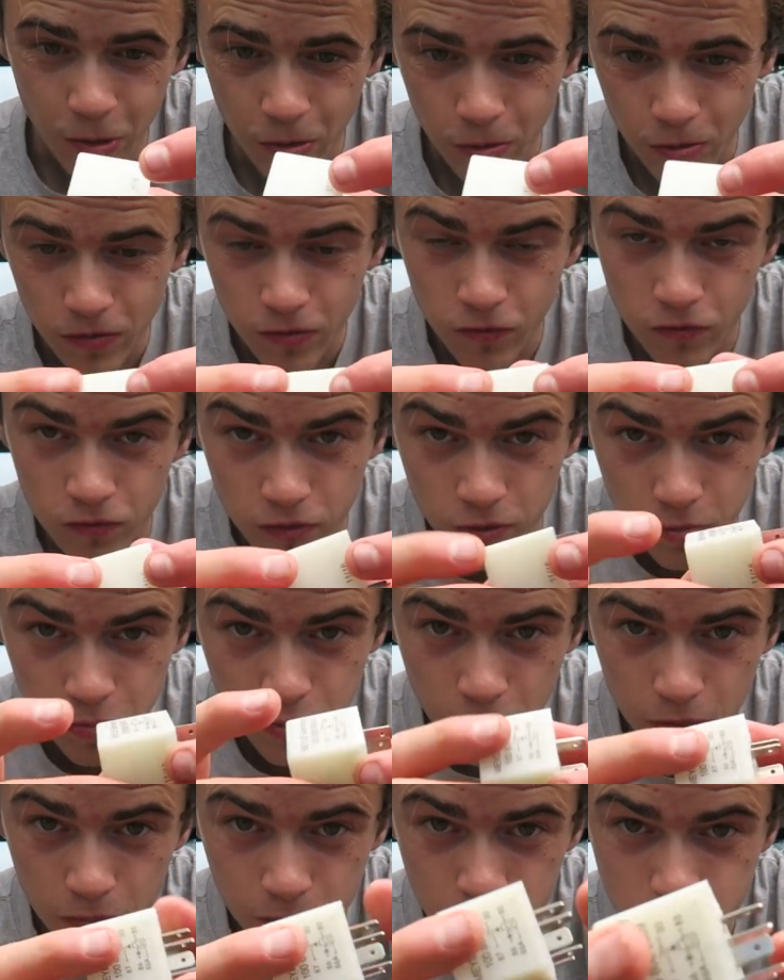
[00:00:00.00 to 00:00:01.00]
all the
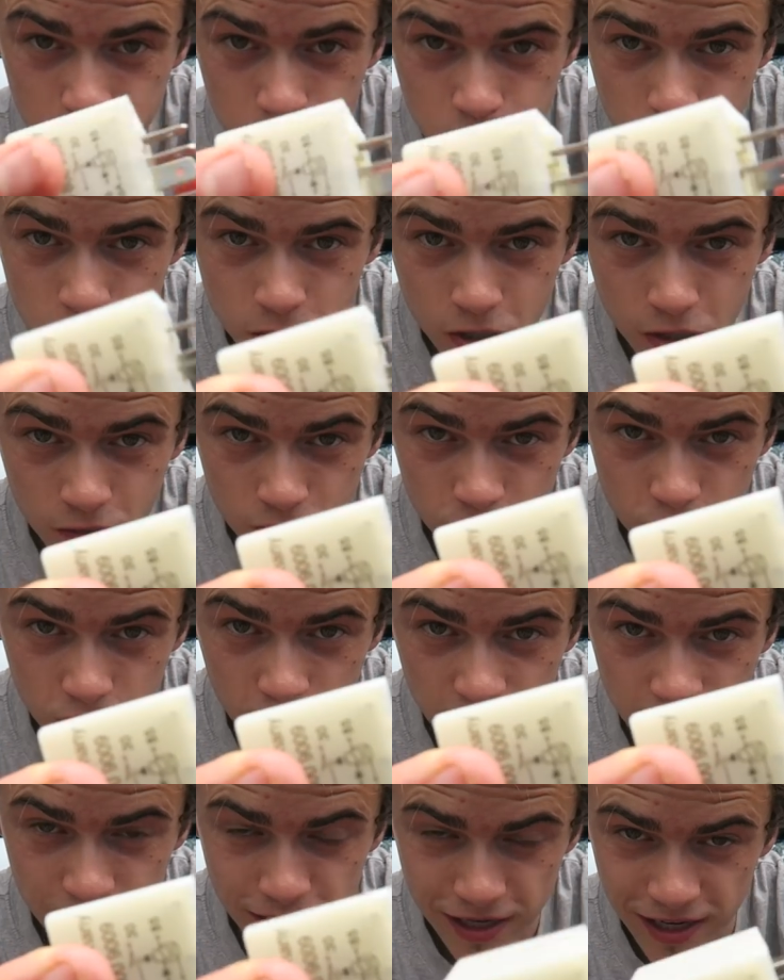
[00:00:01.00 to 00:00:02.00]
problems resolved
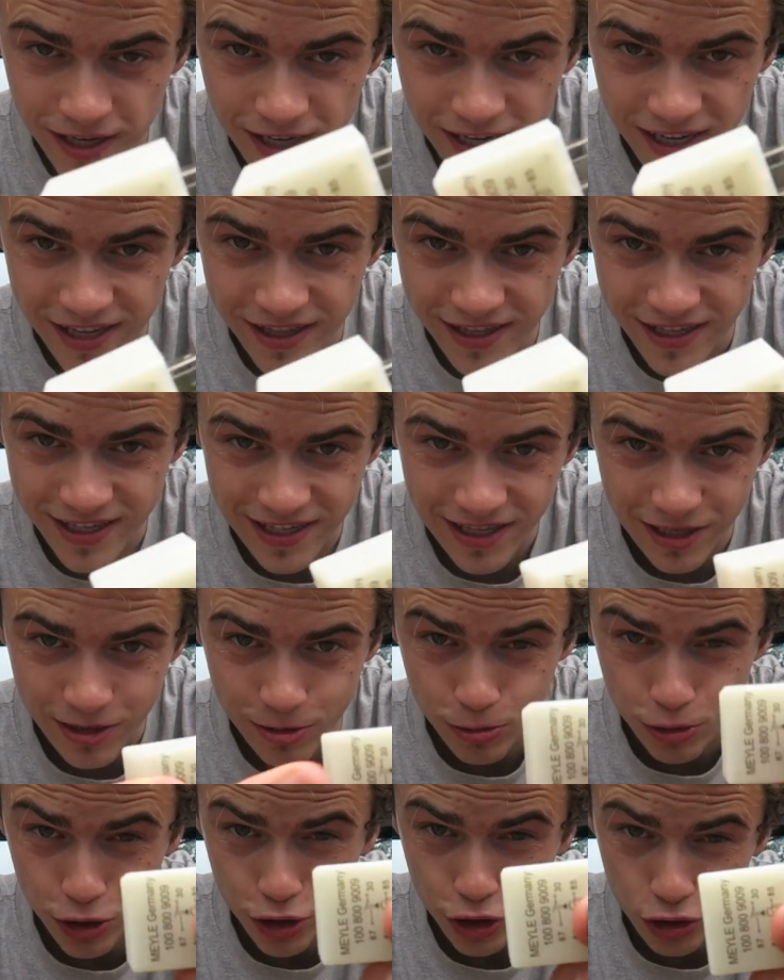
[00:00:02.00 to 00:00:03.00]
right here in this
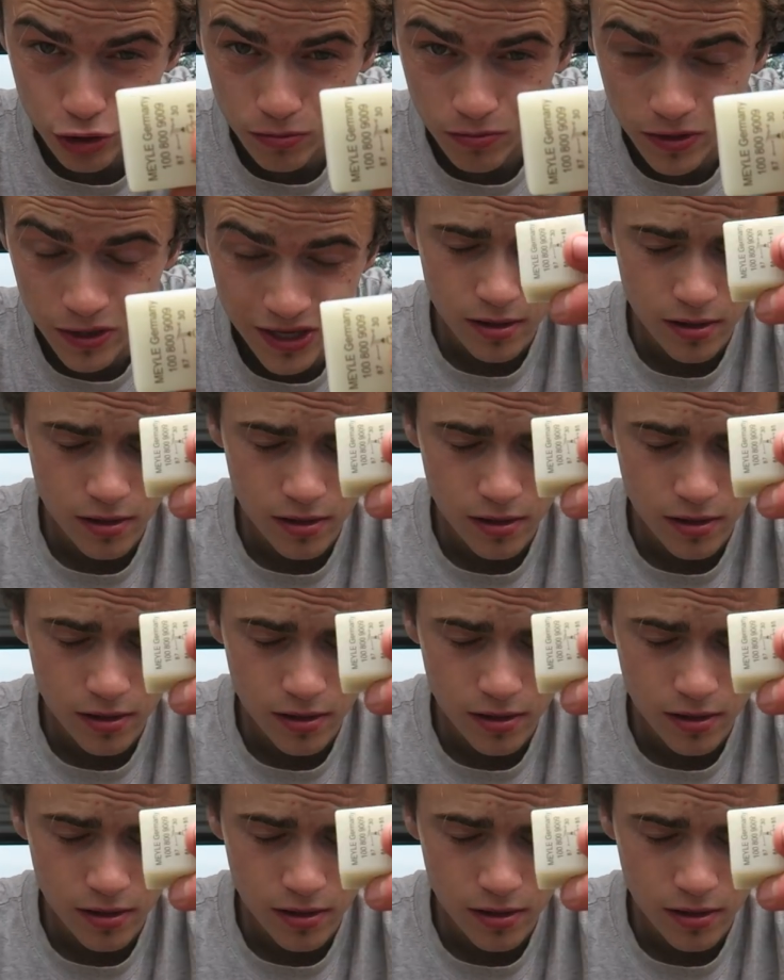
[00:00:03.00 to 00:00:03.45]
little cube.